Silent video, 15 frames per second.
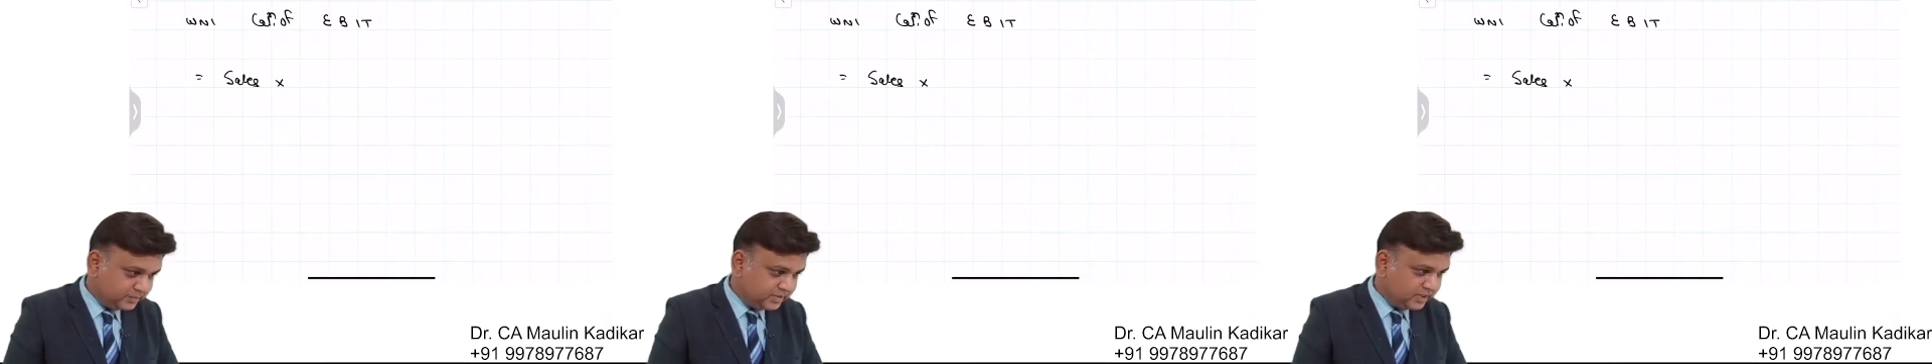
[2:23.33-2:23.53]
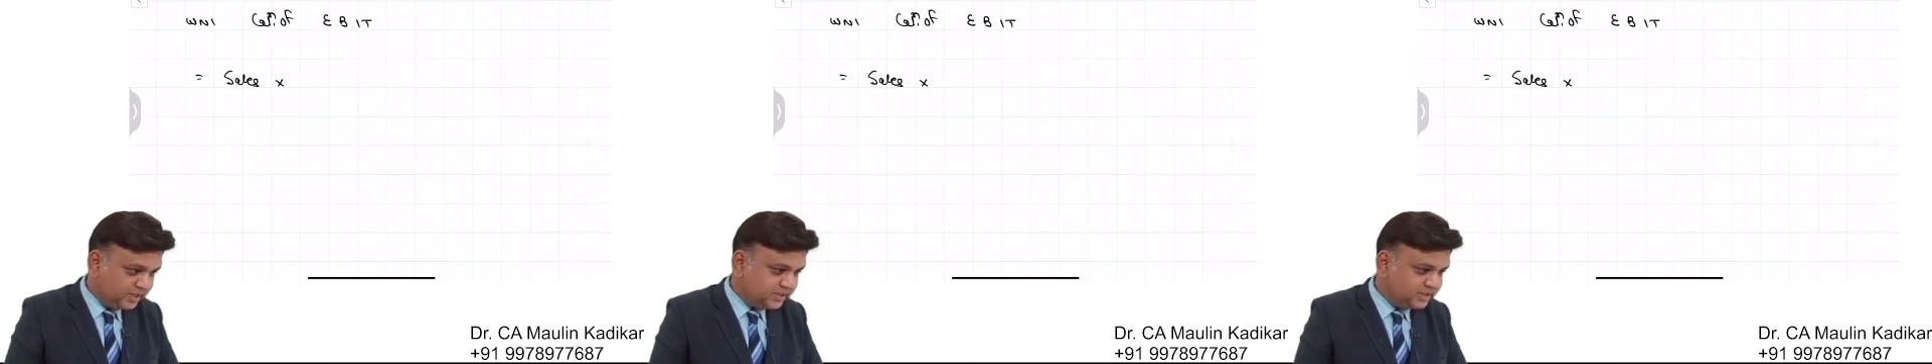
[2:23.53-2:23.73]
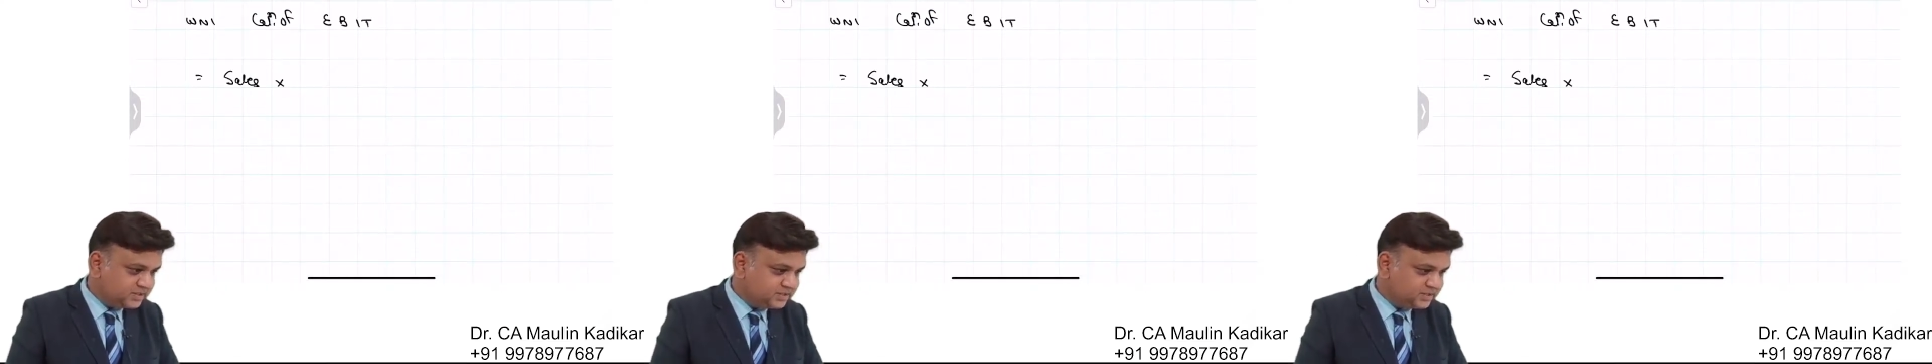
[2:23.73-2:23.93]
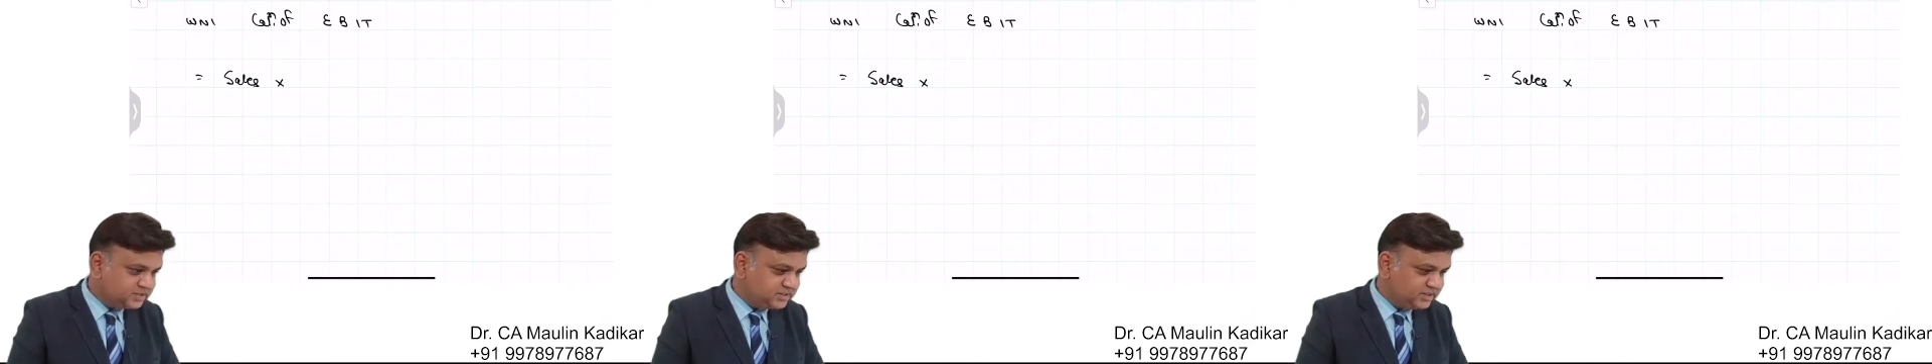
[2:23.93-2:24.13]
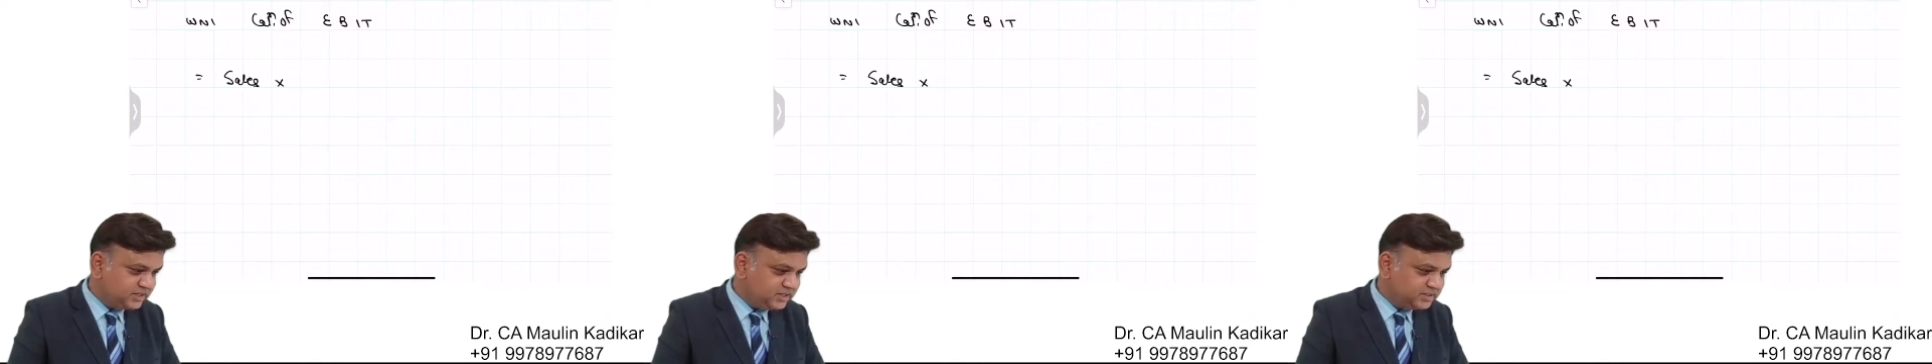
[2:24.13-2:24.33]
It is
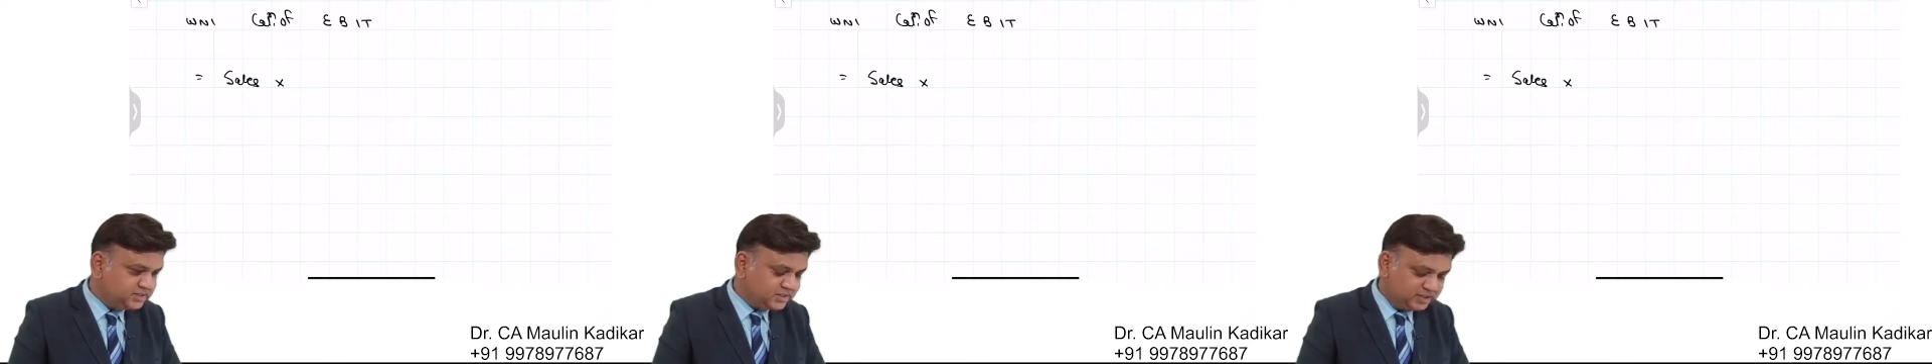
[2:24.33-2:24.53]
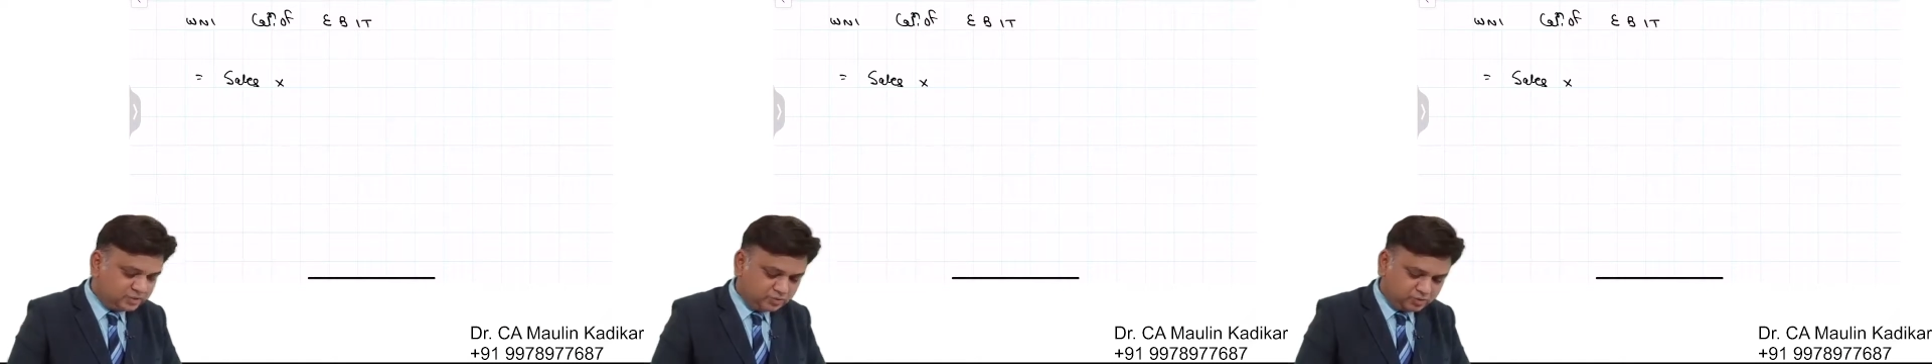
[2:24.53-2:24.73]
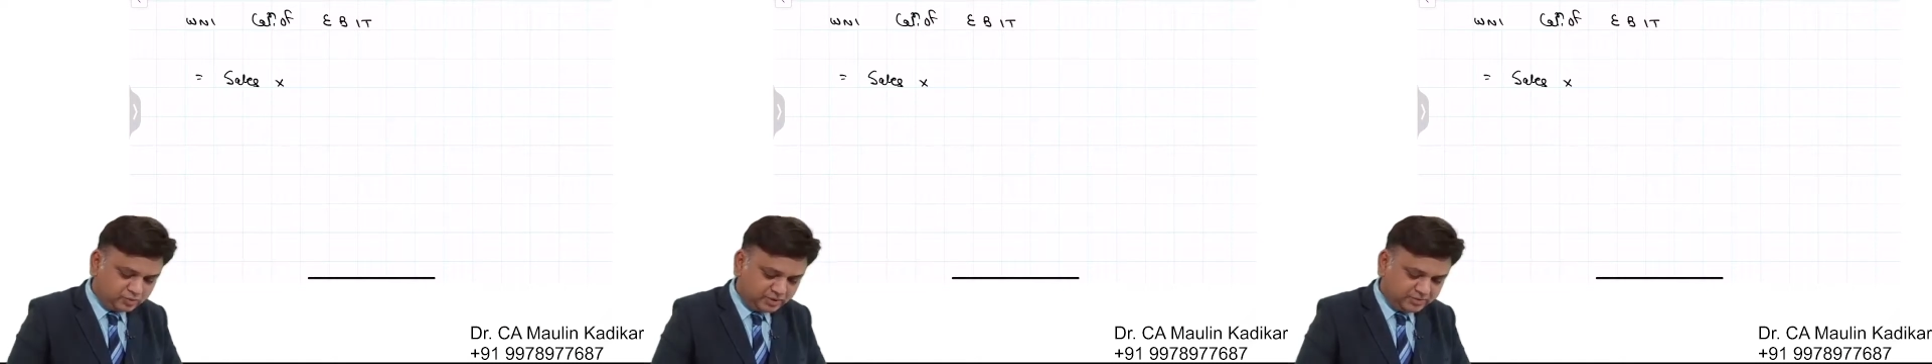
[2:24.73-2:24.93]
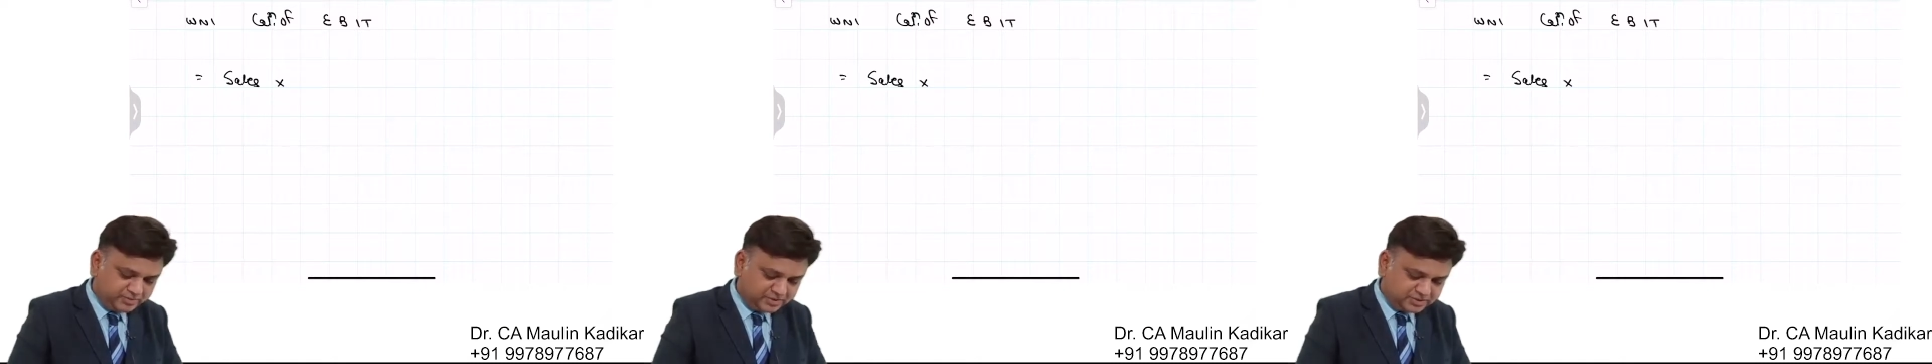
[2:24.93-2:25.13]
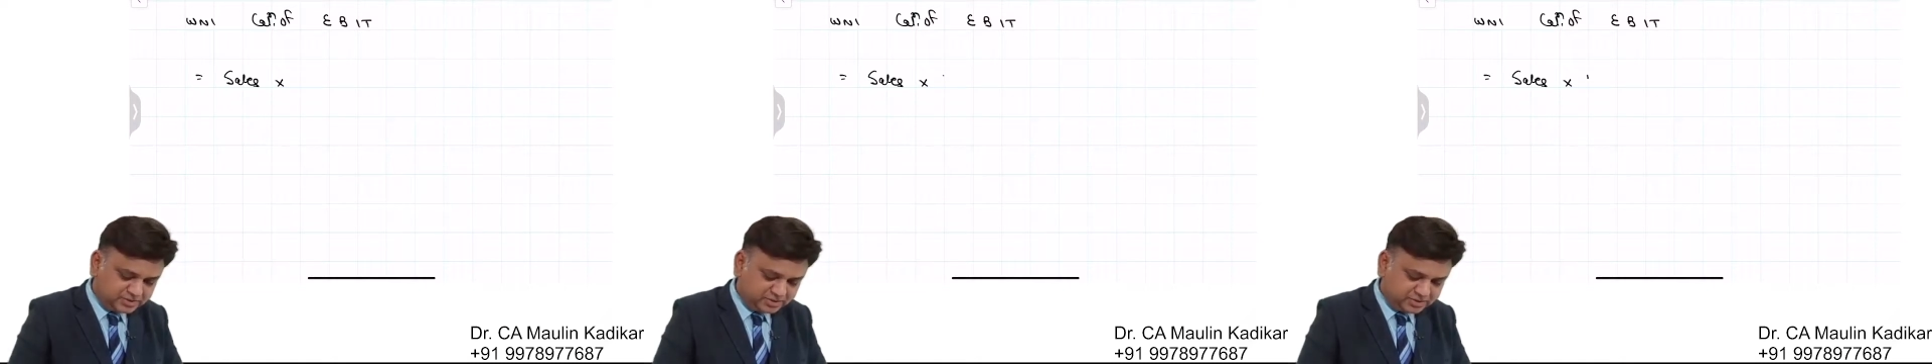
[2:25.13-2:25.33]
sales into
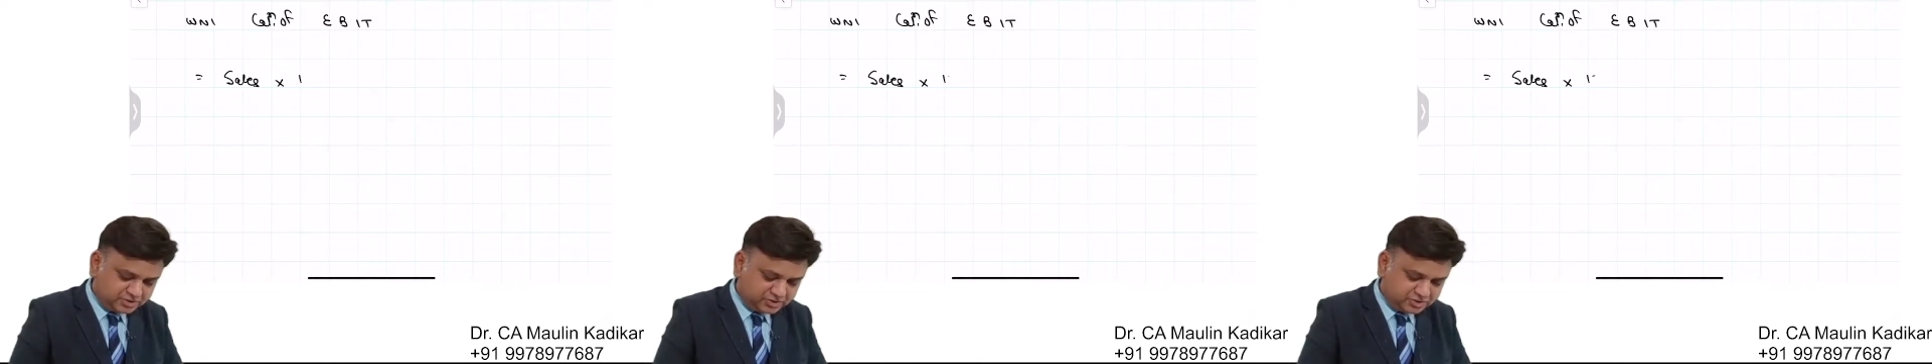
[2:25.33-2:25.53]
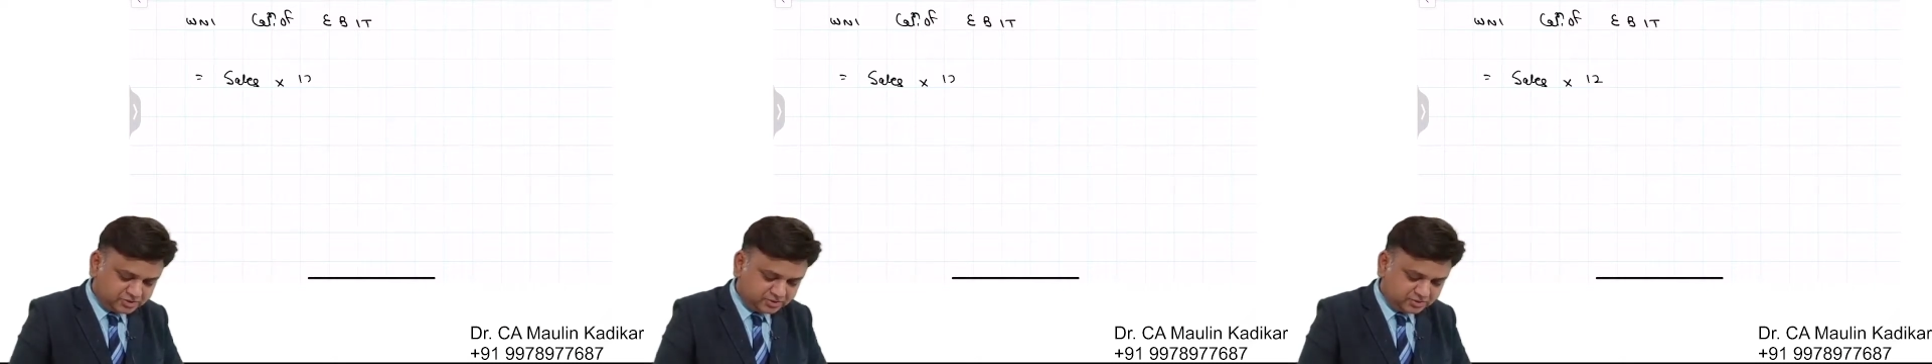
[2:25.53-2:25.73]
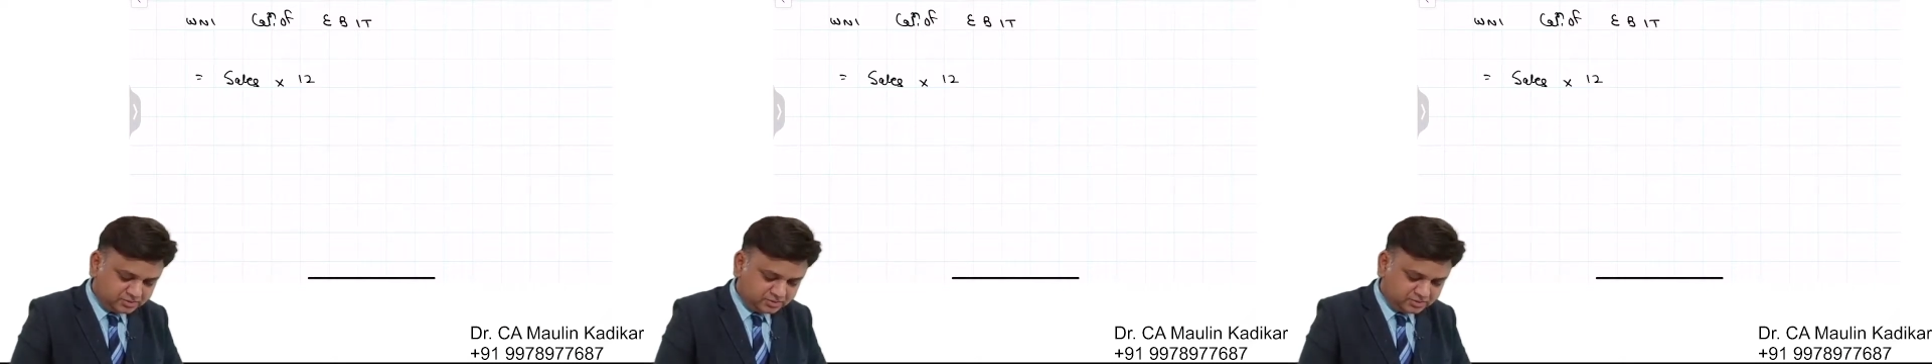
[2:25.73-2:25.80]
12%.